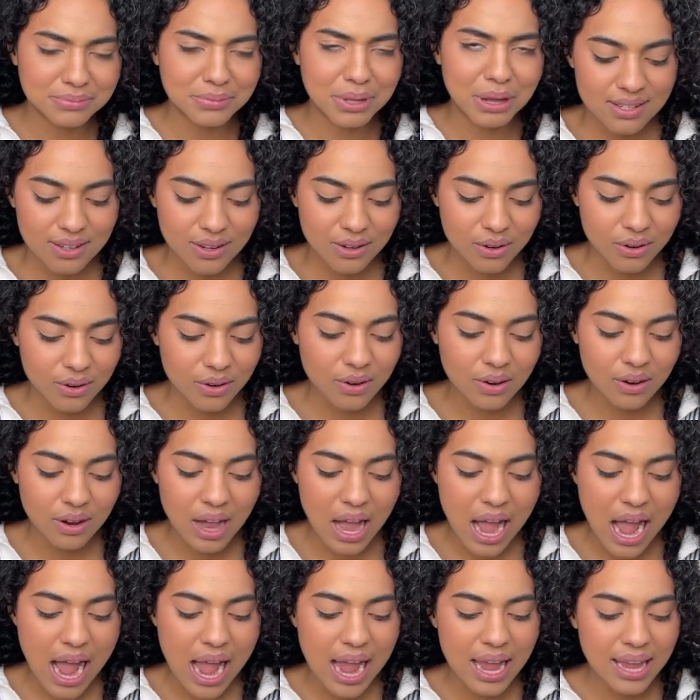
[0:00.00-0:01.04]
So
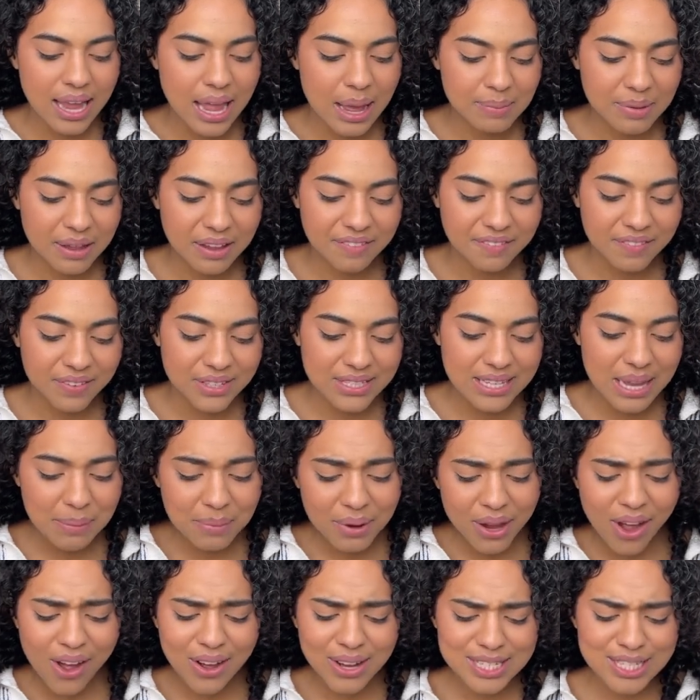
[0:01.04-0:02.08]
I am a full-time
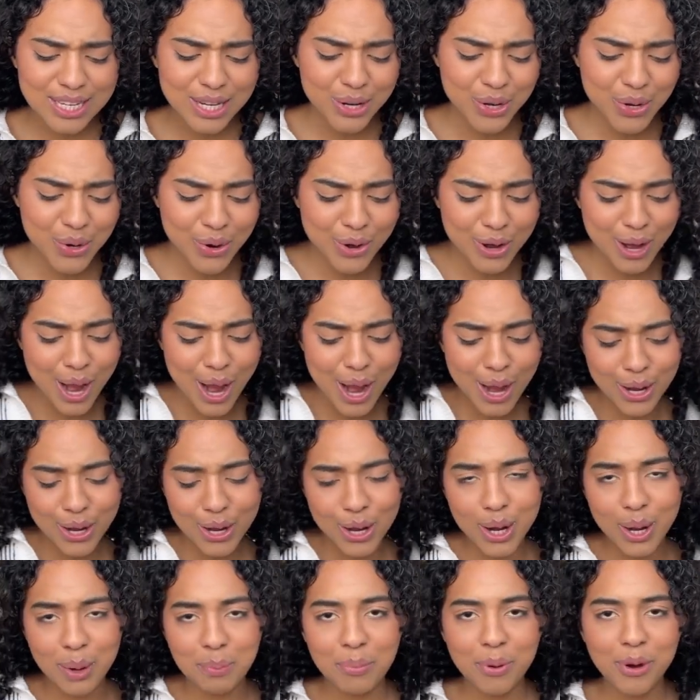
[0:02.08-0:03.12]
content
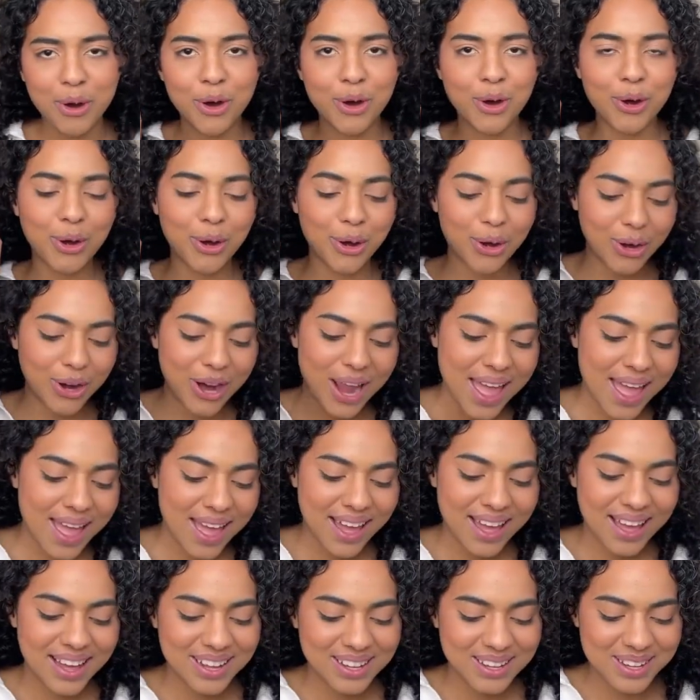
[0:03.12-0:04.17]
creator per,
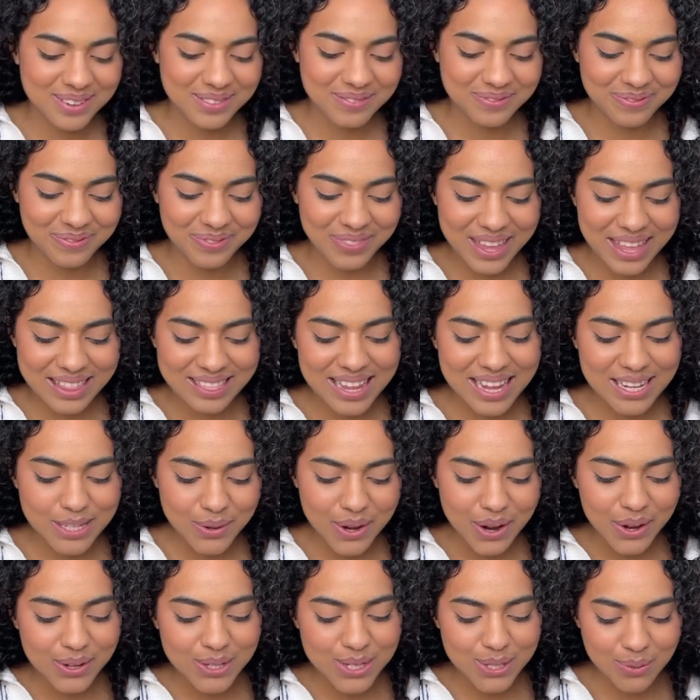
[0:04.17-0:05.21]
um, and that's why
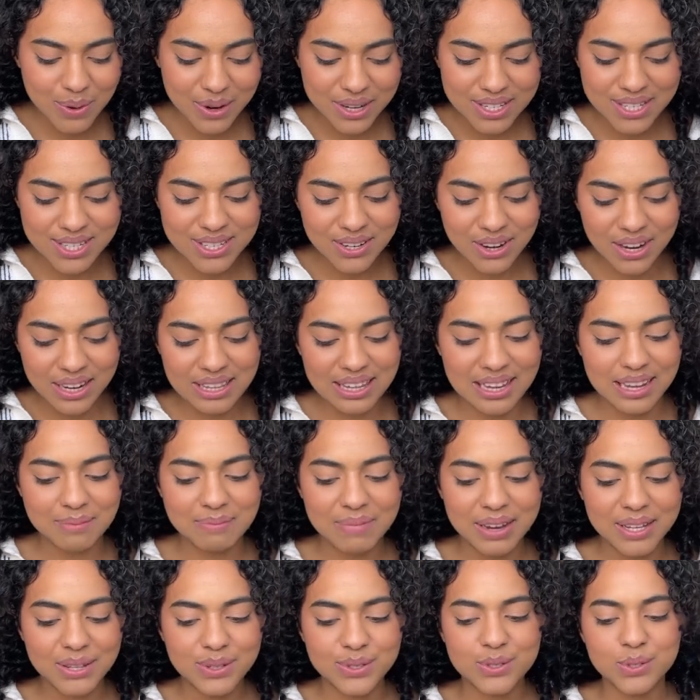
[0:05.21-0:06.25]
I also want to start like my
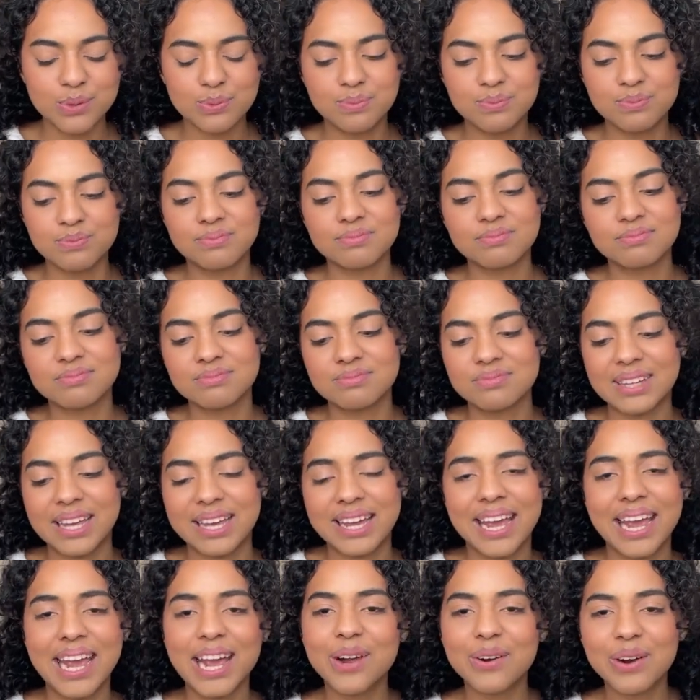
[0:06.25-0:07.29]
YouTube like
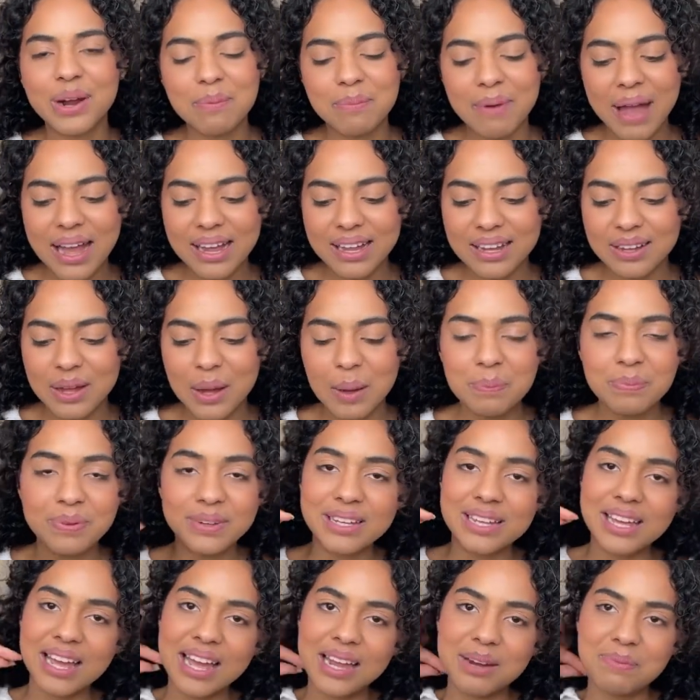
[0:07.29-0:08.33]
era back up
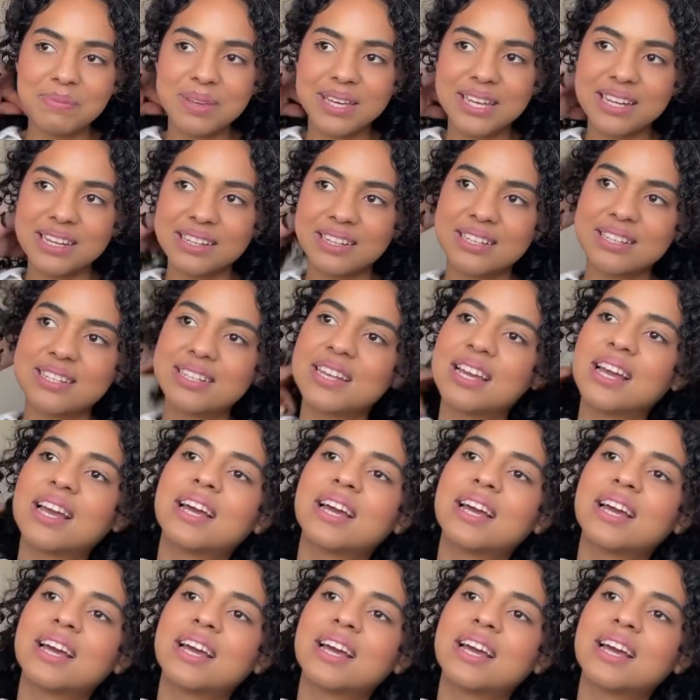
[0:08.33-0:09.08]
again because